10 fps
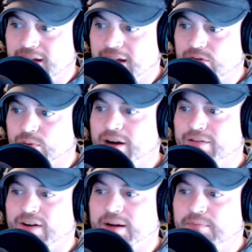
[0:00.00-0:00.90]
it's rare to
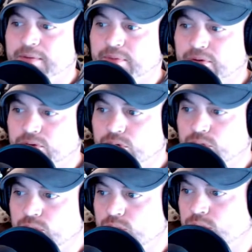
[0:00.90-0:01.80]
find people
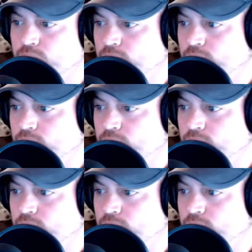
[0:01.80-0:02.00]
who